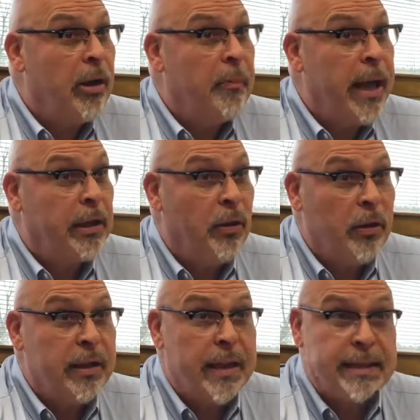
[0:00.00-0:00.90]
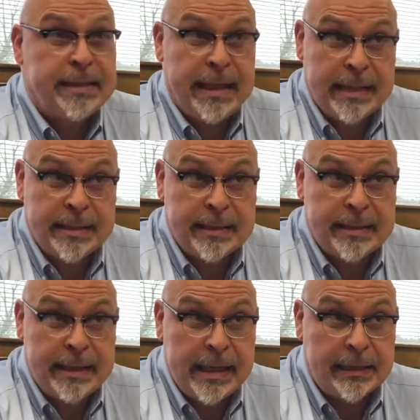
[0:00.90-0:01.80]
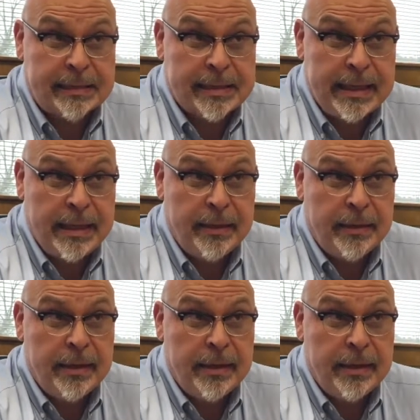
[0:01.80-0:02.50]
in Magnolia, that's Texas CLT.